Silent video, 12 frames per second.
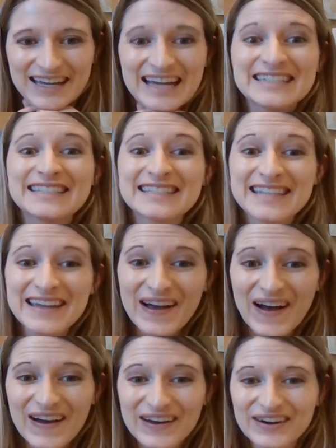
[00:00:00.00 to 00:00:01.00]
A sea
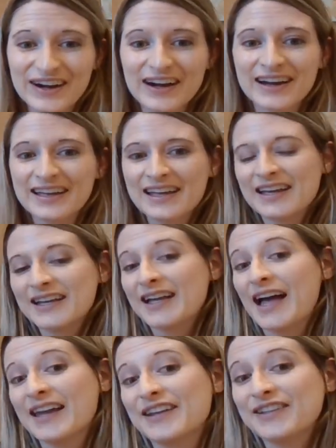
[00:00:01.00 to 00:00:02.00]
otter.
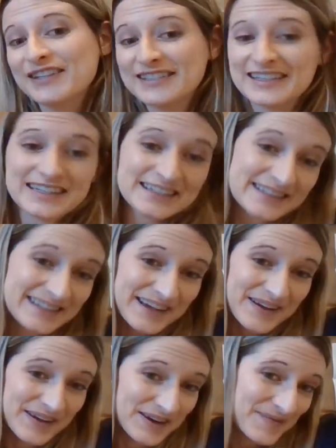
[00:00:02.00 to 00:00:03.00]
Kind of looked like a
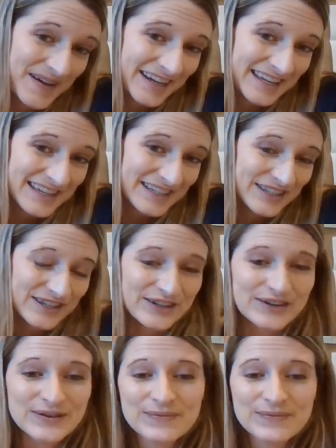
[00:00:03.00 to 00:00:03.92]
seal and a monkey too.